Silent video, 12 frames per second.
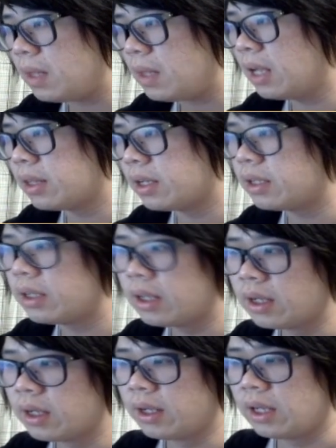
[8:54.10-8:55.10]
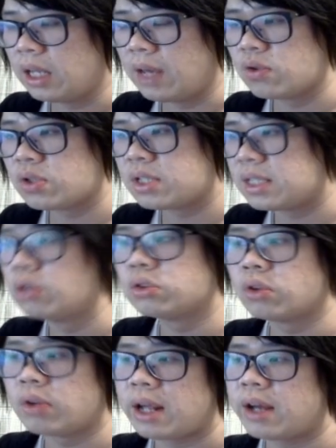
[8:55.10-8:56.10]
And then if you still
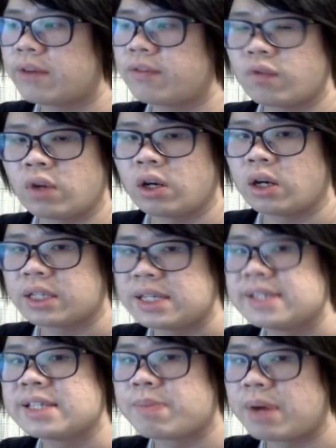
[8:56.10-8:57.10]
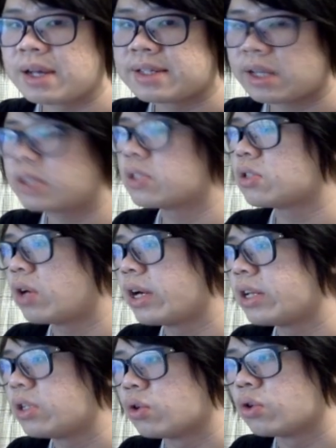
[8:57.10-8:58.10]
don't have Gyze by second
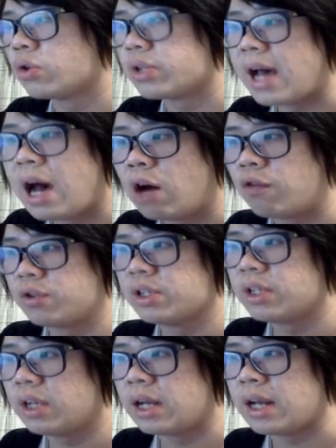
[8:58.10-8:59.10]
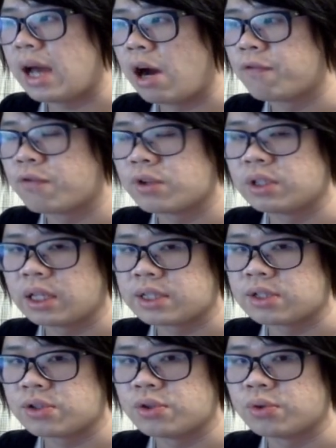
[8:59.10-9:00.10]
stride, you can go into Alfred, and Alfred
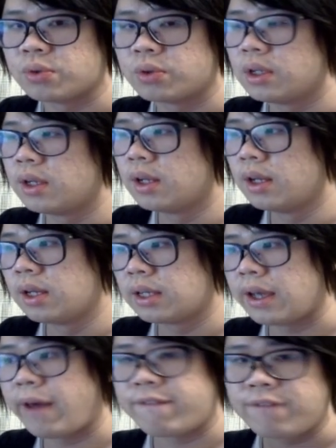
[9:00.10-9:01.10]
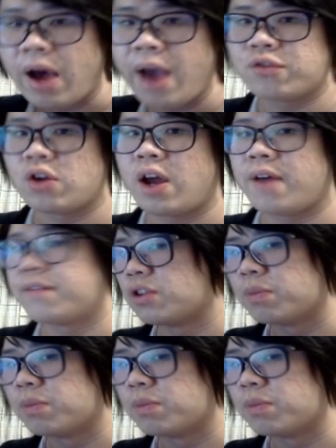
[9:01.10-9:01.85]
lets you get 5 drive. So